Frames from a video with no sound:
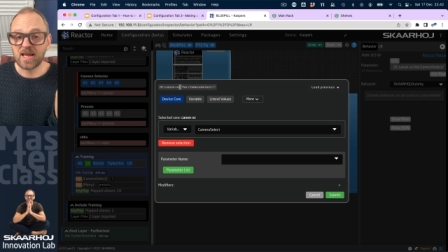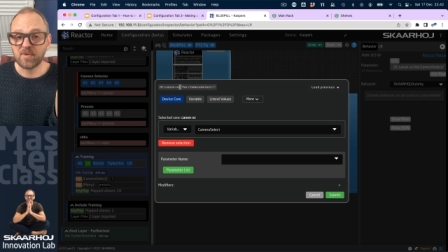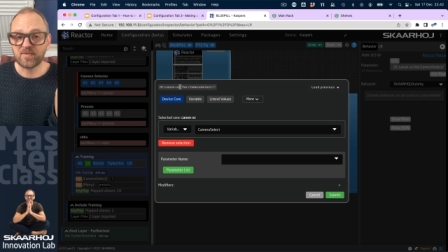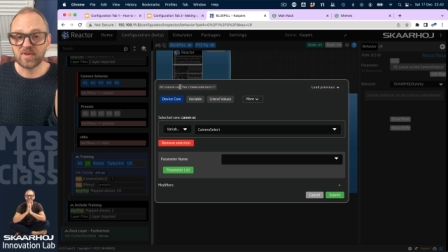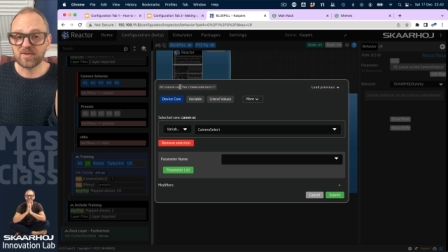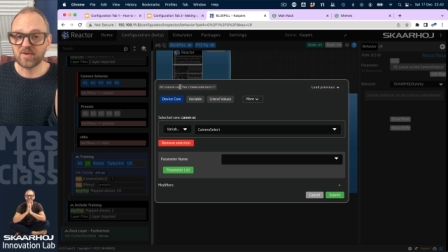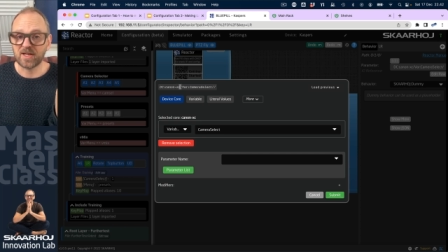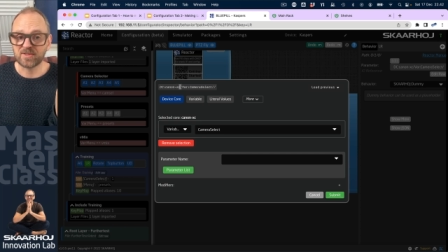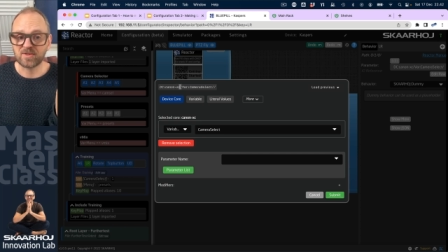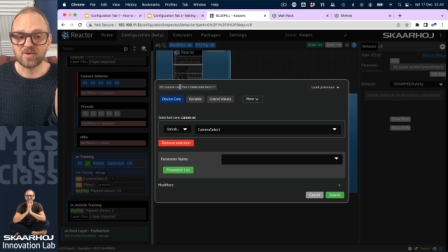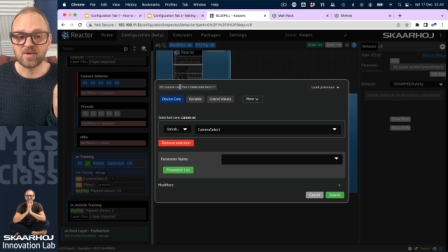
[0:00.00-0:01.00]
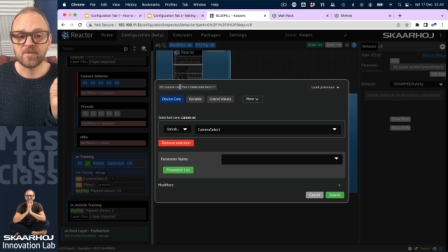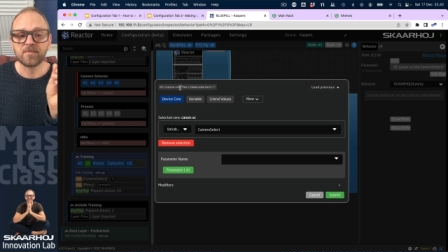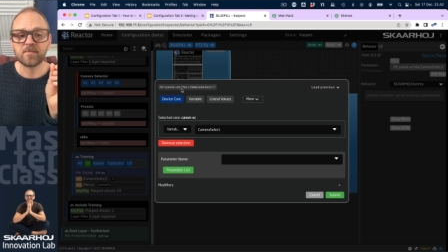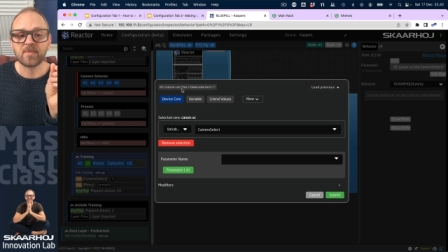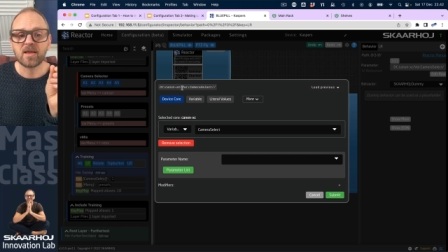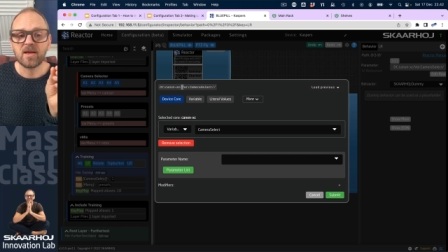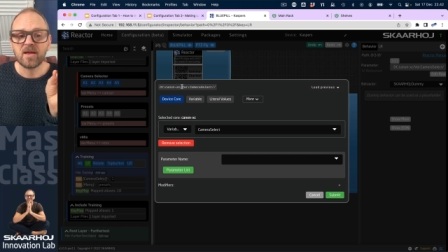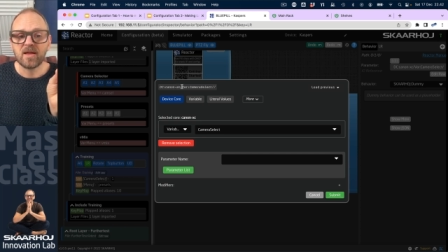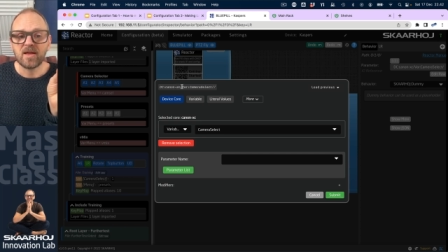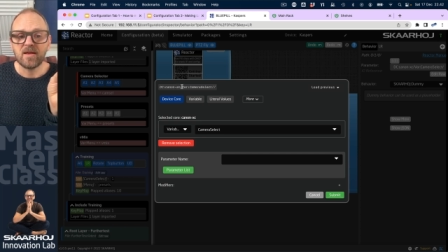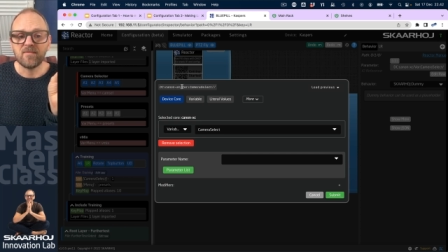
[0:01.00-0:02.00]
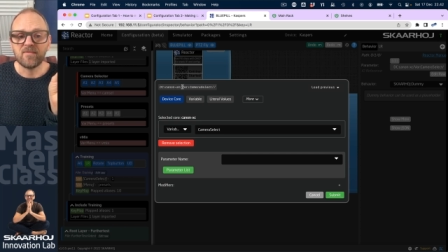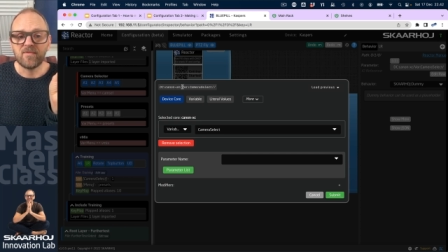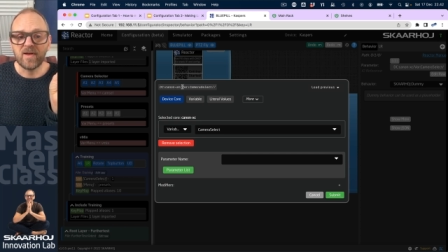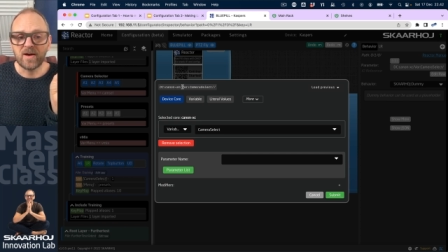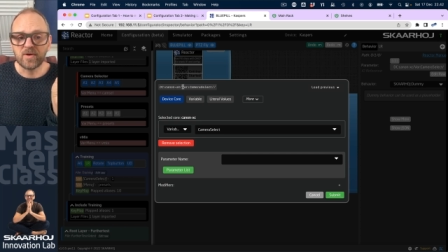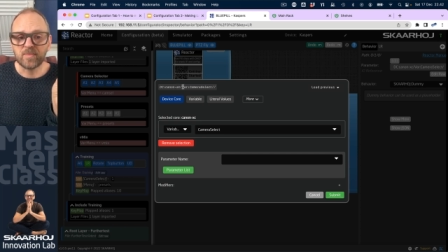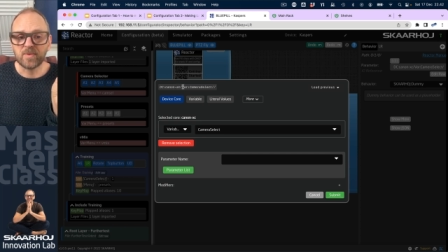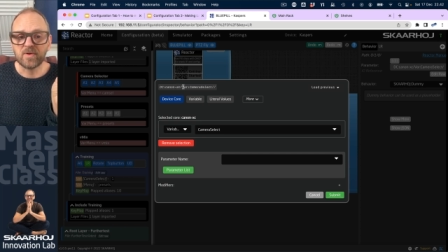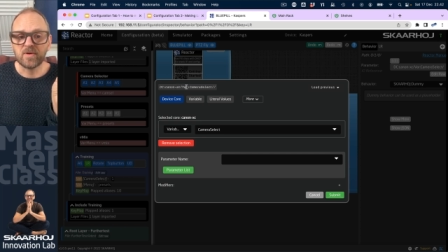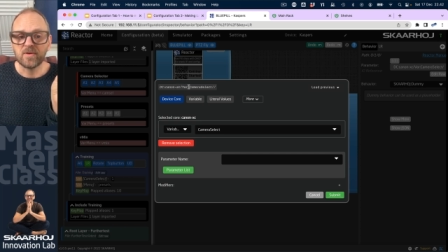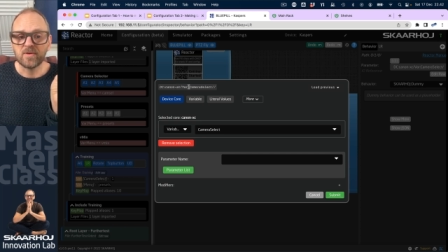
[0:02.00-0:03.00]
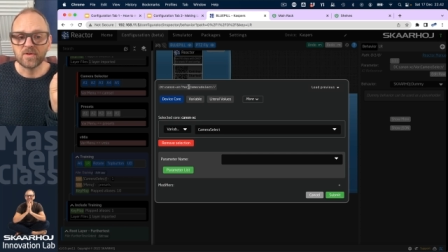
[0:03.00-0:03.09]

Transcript: name of the device core. Variable